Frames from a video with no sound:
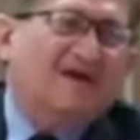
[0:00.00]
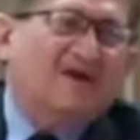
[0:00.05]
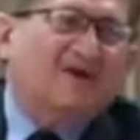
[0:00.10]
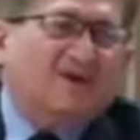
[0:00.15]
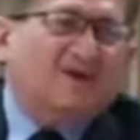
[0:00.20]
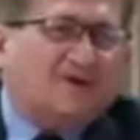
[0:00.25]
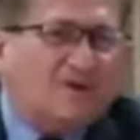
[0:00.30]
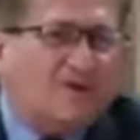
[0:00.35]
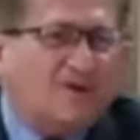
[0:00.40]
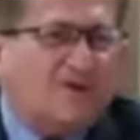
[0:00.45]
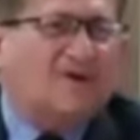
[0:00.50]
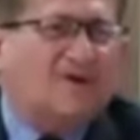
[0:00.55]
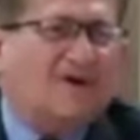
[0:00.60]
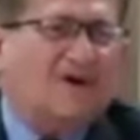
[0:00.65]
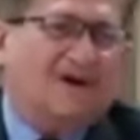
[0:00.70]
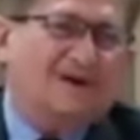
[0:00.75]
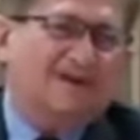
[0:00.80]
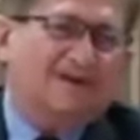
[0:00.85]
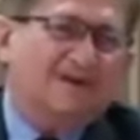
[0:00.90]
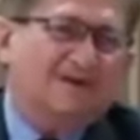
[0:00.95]
true
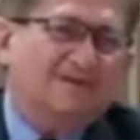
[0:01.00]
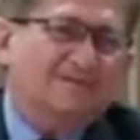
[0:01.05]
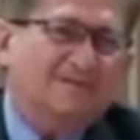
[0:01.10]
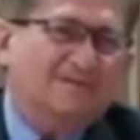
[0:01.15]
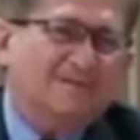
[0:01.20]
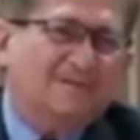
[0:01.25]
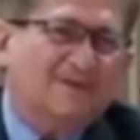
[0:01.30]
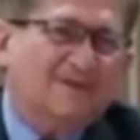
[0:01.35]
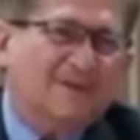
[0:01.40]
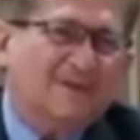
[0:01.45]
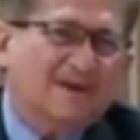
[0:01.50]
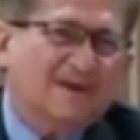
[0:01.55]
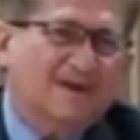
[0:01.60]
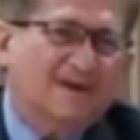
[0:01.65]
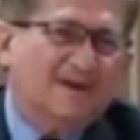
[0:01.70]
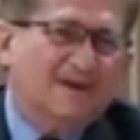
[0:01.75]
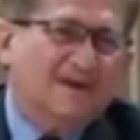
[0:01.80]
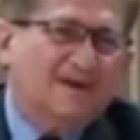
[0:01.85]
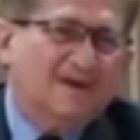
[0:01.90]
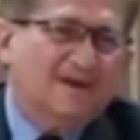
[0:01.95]
God.
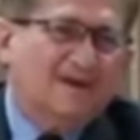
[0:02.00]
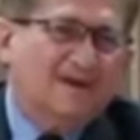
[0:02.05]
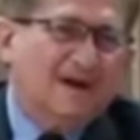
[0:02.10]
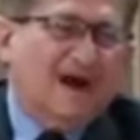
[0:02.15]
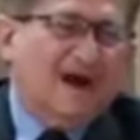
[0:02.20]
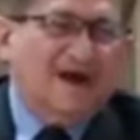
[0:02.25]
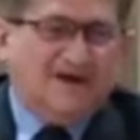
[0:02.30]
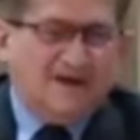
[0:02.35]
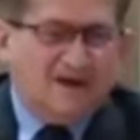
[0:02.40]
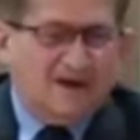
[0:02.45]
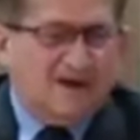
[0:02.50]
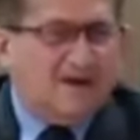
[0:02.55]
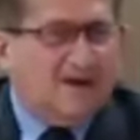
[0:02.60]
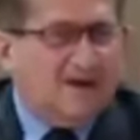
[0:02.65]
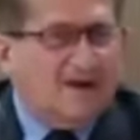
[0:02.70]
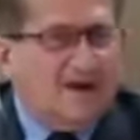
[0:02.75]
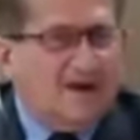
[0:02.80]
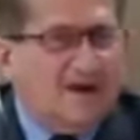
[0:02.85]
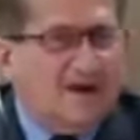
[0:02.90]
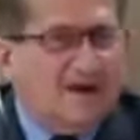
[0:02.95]
And he,
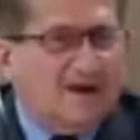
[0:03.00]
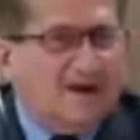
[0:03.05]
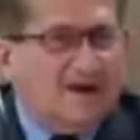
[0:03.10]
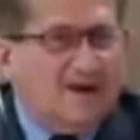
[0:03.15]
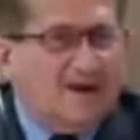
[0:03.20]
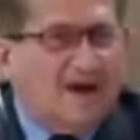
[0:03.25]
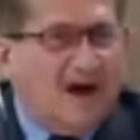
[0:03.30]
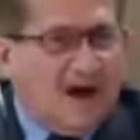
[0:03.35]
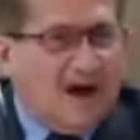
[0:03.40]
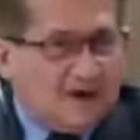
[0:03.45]
are